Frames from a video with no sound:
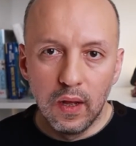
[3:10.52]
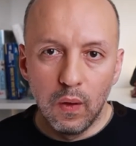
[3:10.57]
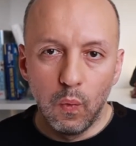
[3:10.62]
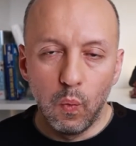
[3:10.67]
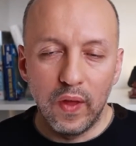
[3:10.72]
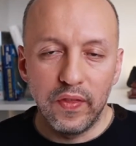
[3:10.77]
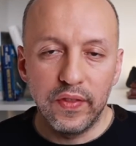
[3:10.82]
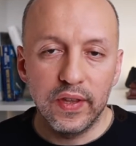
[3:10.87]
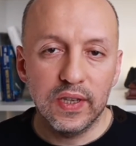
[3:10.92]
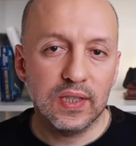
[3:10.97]

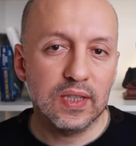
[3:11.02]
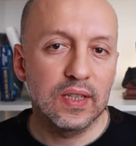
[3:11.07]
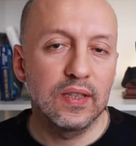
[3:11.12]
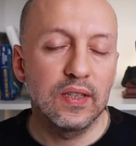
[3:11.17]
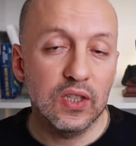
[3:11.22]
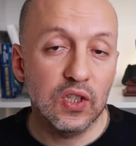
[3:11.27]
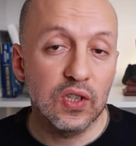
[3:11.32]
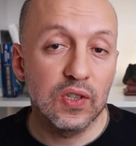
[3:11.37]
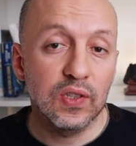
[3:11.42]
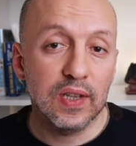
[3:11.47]
When these
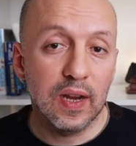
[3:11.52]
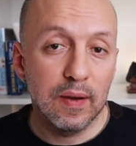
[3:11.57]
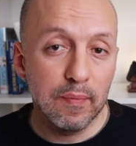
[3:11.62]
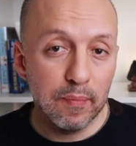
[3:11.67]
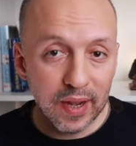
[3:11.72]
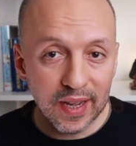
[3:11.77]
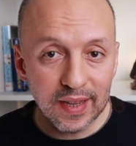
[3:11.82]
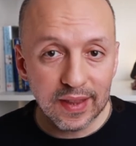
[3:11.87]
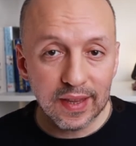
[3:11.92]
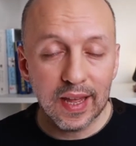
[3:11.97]
conditions are
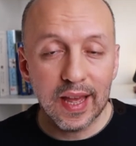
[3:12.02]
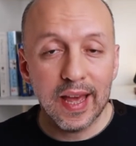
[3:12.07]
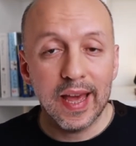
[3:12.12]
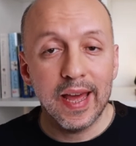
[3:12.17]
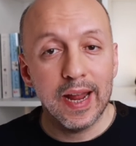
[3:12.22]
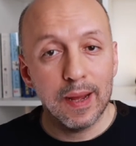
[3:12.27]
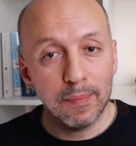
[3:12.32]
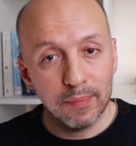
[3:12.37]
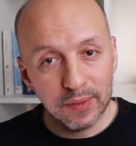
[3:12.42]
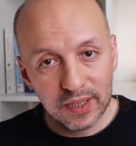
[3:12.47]
met,
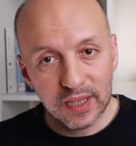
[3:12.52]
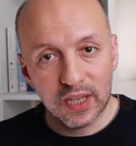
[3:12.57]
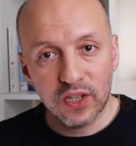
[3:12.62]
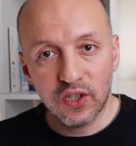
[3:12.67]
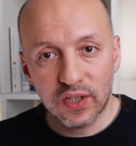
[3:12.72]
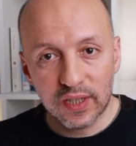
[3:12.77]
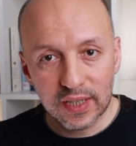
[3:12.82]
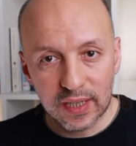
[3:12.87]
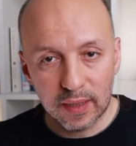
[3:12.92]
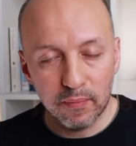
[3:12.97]
an
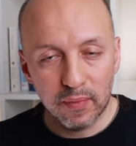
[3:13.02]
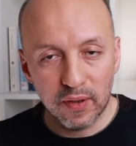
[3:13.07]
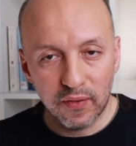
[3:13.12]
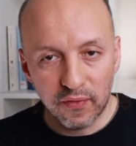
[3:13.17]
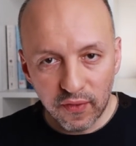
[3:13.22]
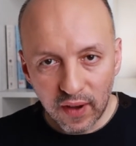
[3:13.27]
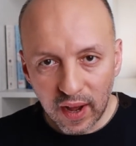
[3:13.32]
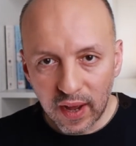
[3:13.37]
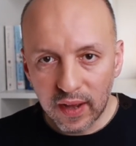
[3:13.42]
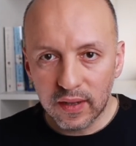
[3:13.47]
application can be
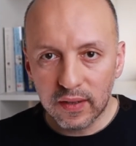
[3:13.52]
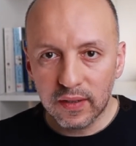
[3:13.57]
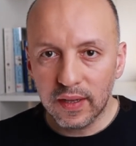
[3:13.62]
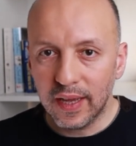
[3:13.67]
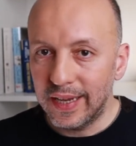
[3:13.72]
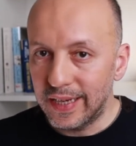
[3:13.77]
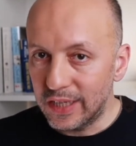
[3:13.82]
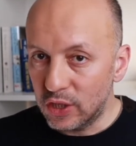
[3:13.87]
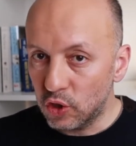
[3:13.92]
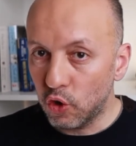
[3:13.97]
filed
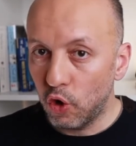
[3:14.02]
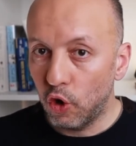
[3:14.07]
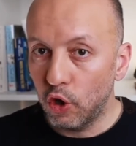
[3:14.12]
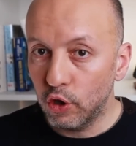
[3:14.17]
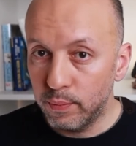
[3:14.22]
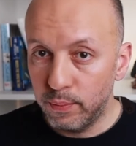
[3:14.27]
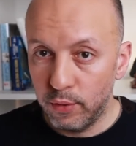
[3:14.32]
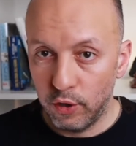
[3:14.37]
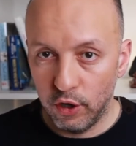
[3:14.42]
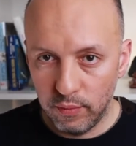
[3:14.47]
and it's
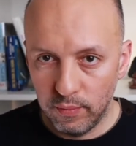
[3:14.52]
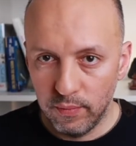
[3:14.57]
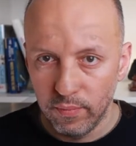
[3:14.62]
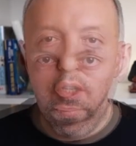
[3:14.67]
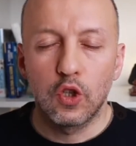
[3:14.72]
called PERM.